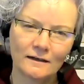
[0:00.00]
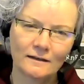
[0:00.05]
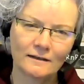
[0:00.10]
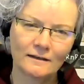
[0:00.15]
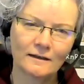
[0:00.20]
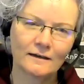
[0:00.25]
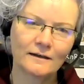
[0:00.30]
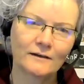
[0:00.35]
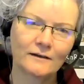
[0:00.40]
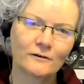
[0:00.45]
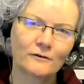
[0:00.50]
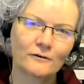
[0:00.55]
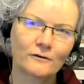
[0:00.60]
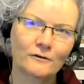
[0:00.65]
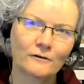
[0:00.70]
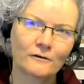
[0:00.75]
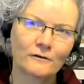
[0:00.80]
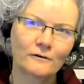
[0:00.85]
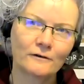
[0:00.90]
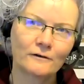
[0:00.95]
that
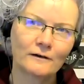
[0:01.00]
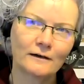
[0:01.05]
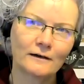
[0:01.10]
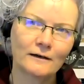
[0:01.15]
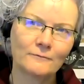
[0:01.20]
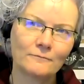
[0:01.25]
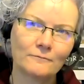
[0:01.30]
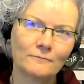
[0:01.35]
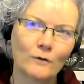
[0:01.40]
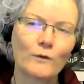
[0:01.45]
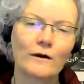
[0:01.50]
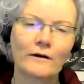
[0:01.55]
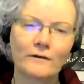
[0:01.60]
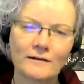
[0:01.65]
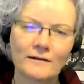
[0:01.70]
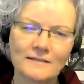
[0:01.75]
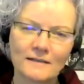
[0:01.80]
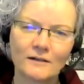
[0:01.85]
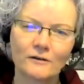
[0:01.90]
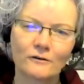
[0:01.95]
your
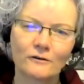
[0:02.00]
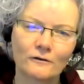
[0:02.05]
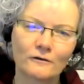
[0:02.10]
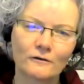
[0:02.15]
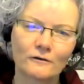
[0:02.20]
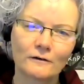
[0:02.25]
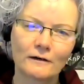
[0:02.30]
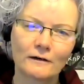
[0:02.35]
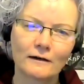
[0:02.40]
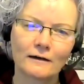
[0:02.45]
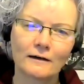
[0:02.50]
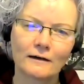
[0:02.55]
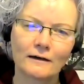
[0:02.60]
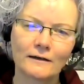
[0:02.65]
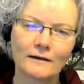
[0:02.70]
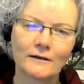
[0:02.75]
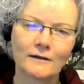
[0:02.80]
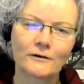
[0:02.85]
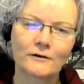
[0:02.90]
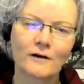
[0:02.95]
awareness and
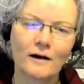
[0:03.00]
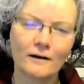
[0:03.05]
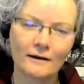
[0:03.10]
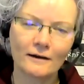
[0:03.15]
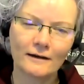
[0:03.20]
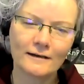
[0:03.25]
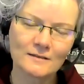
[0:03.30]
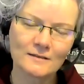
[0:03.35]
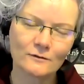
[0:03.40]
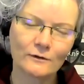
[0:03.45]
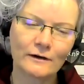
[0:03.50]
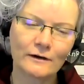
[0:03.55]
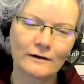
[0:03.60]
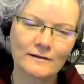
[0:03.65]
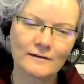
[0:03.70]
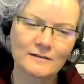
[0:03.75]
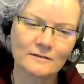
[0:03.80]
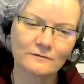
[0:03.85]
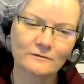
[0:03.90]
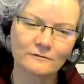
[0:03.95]
your
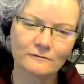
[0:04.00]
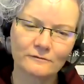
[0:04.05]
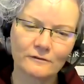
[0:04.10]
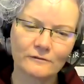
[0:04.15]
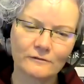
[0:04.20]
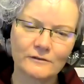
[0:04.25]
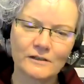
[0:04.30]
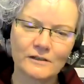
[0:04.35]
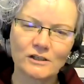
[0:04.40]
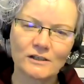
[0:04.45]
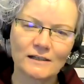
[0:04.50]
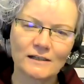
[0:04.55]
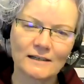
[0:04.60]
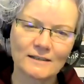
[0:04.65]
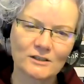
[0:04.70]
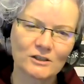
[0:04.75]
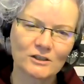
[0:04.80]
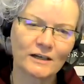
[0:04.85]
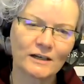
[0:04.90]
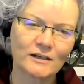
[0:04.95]
colleagues' awareness of
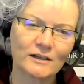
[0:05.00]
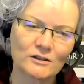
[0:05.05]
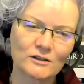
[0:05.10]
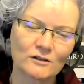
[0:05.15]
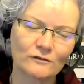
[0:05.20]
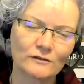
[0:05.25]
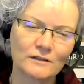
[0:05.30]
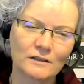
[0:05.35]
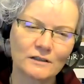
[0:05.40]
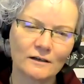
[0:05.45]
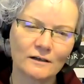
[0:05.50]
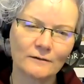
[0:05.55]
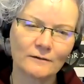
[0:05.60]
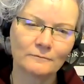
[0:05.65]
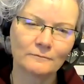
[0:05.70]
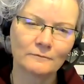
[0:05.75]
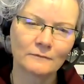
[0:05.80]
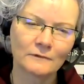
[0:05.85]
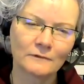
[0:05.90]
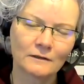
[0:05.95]
digital has changed over
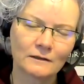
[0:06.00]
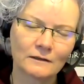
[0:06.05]
time?